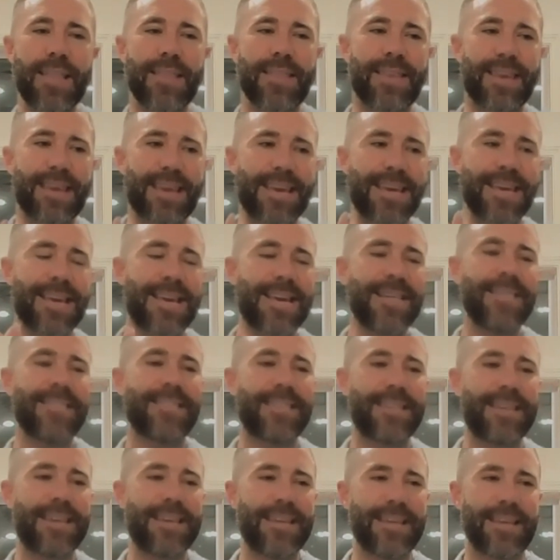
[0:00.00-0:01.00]
the
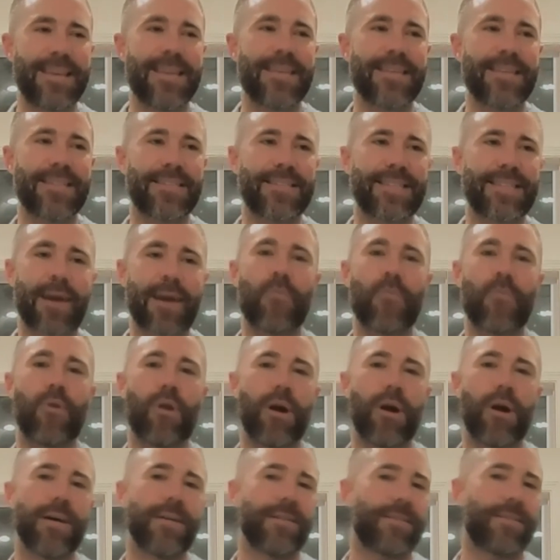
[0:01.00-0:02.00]
easiness that
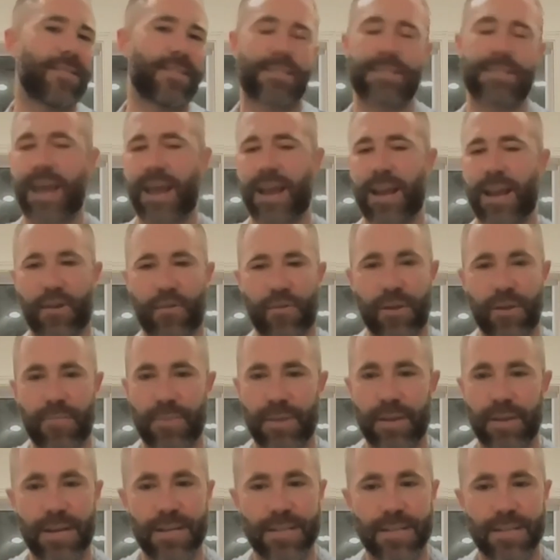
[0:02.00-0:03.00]
was the skating rink
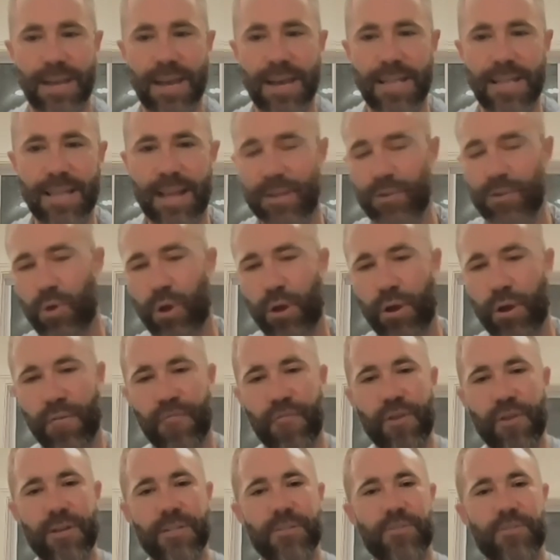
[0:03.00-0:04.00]
because that's where all your
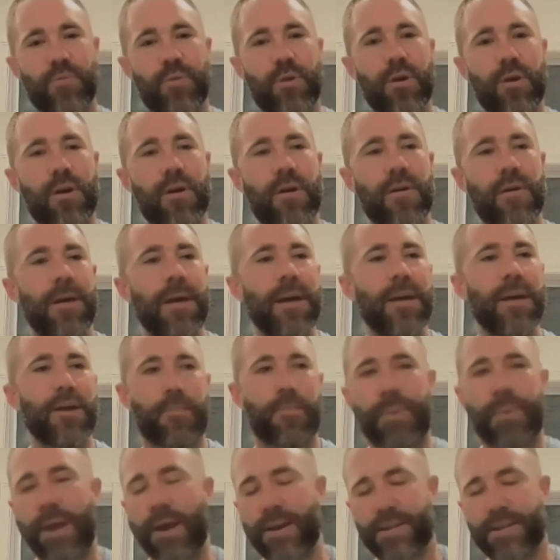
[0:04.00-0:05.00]
friends were.
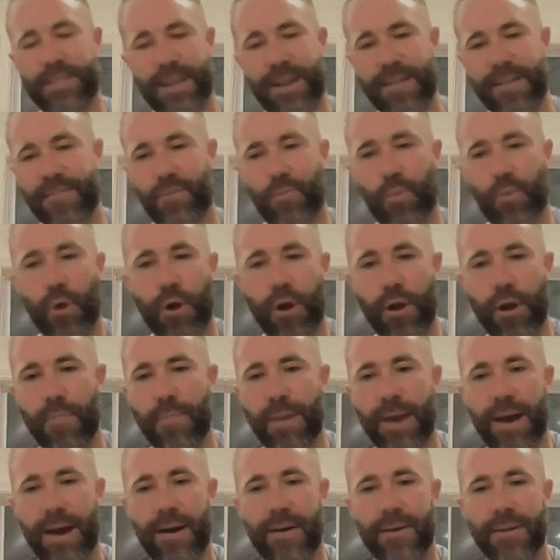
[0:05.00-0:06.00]
Your parents didn't have to worry
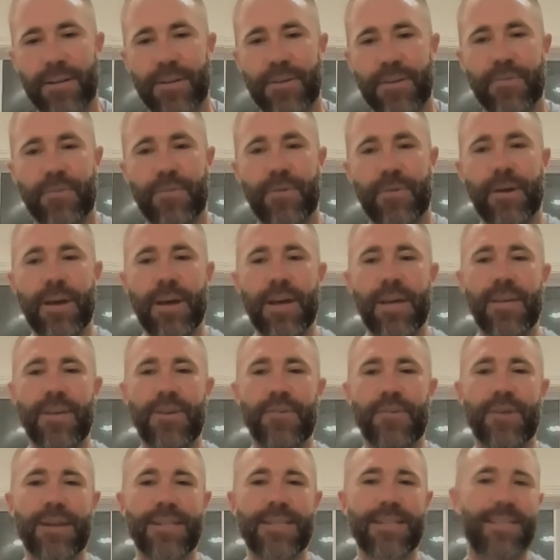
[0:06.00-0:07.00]
about you.
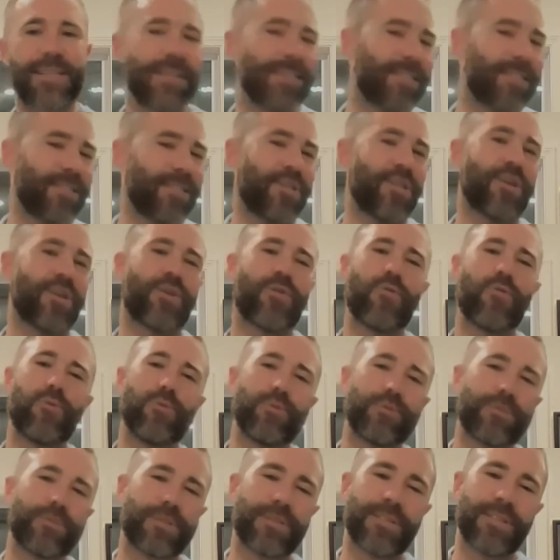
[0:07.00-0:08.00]
You got to listen to the
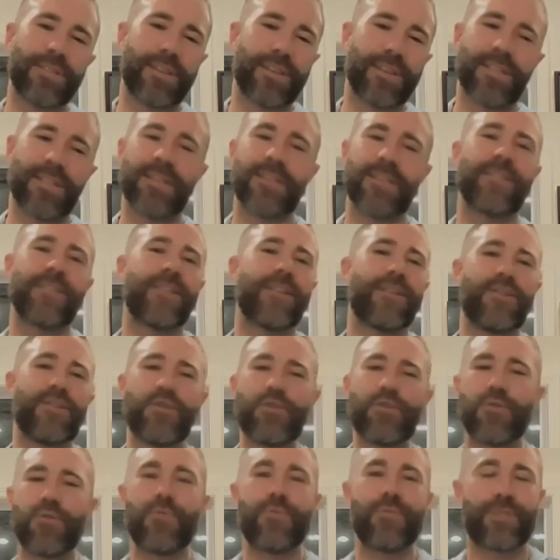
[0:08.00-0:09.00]
cool the
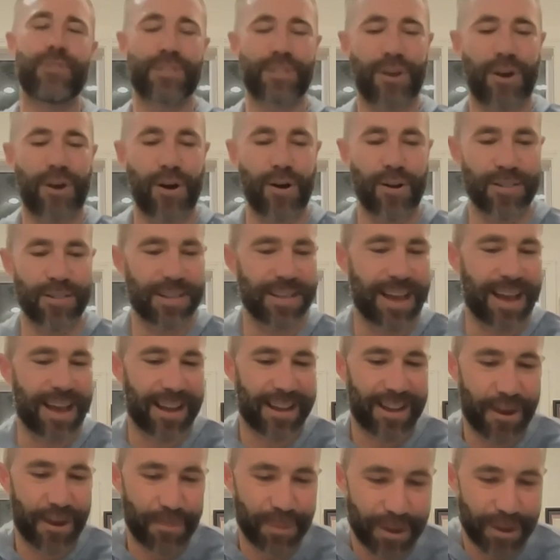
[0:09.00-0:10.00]
new songs.
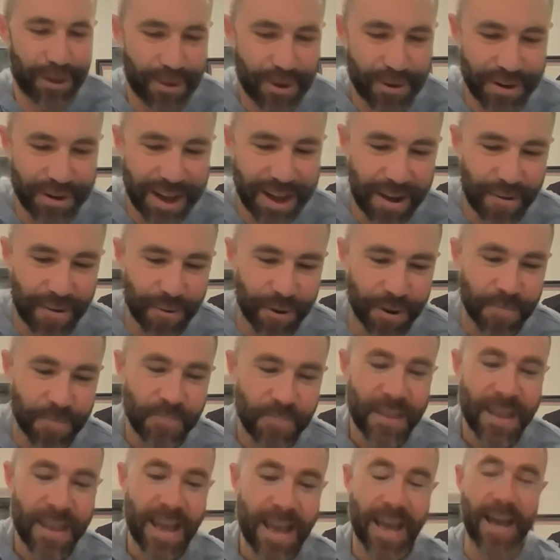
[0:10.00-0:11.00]
A couple I wrote down were
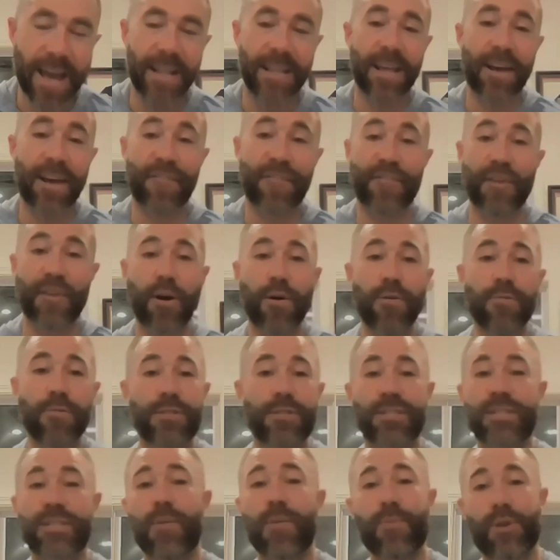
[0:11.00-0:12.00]

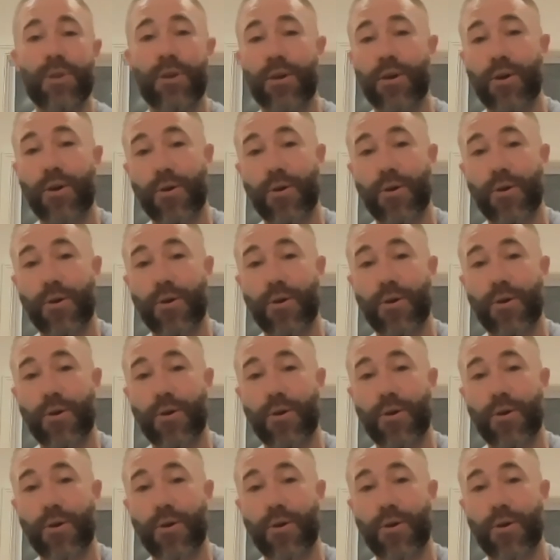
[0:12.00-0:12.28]
LFO Summer